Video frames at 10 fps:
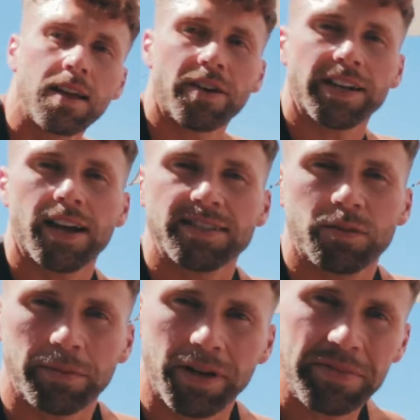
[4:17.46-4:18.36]
Alrighty guys, so
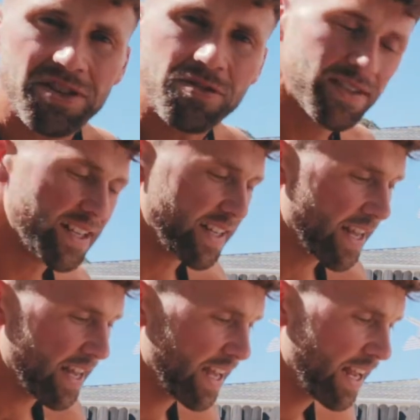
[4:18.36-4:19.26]
what I'm going to be using
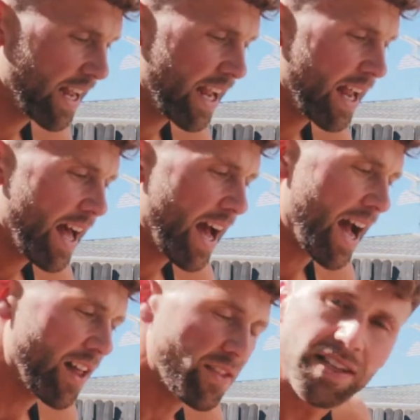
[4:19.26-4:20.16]

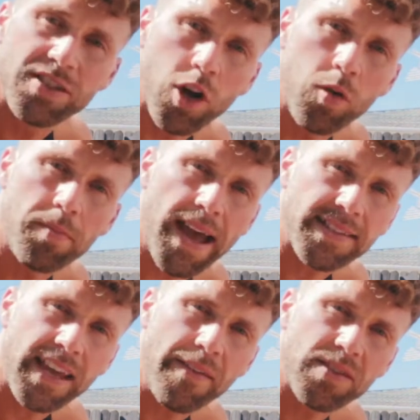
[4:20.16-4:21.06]
are these tote
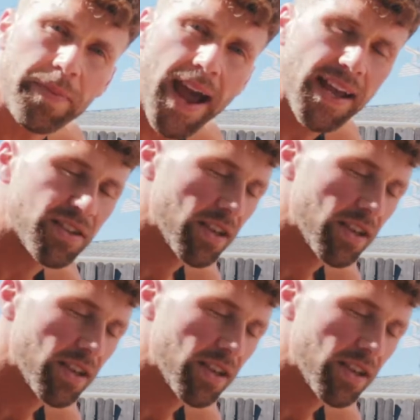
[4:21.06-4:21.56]
bags, canvas bags,